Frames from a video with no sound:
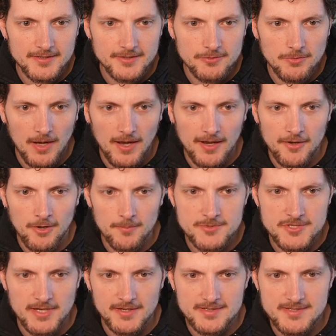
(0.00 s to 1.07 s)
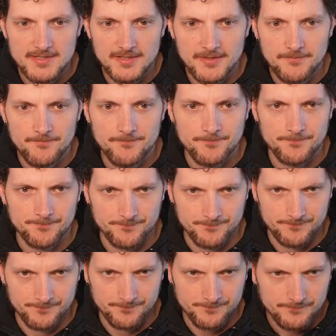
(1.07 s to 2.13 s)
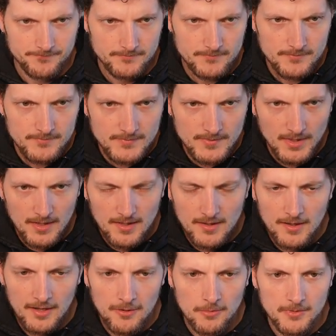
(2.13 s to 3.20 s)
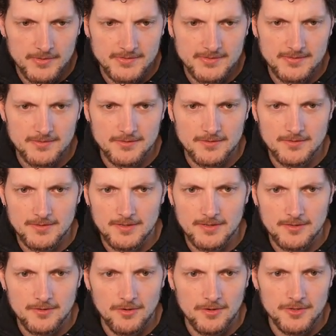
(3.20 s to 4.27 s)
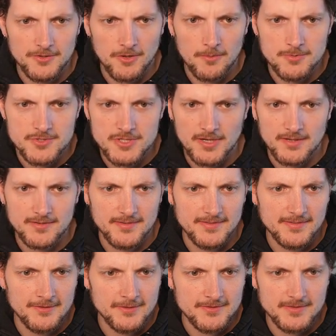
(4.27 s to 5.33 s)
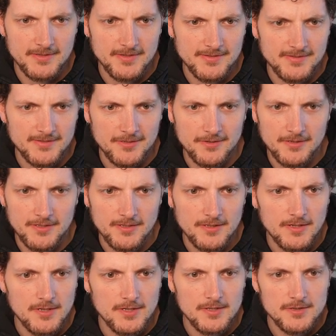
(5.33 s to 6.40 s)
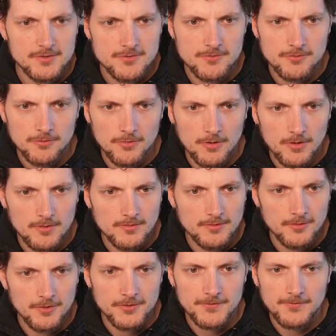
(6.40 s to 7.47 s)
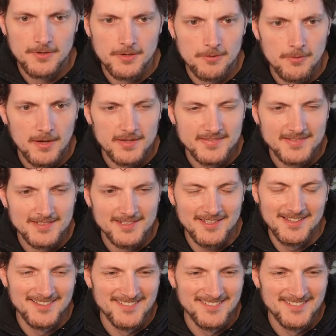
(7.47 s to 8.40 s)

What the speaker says: UI object here. I always call it object. That's not necessarily true or not very rusty.